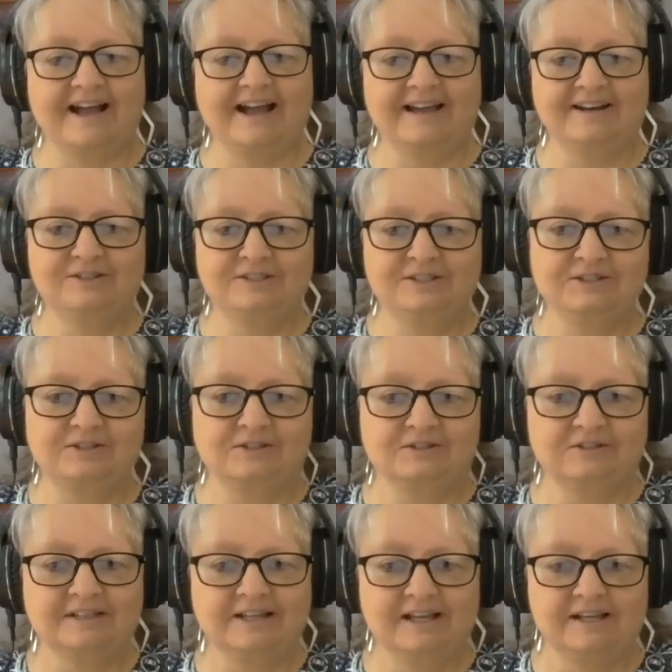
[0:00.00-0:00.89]
I do
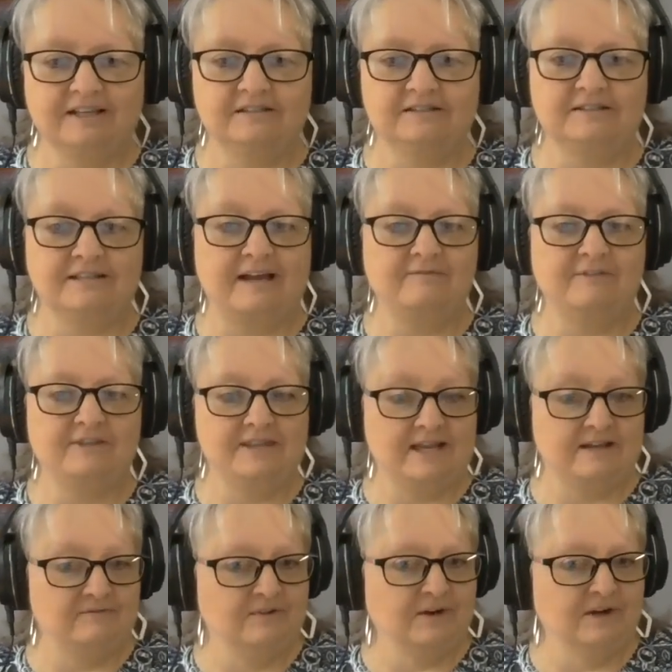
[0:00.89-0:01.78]
too. It's not
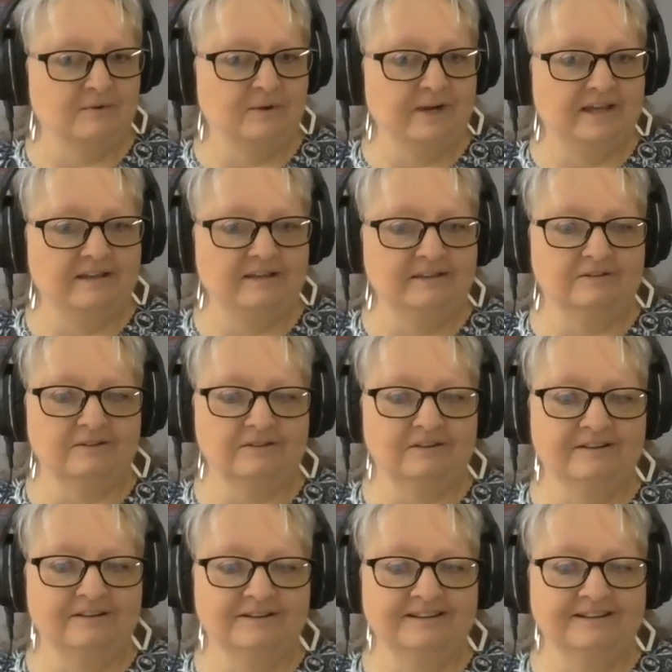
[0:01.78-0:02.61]
that far away either.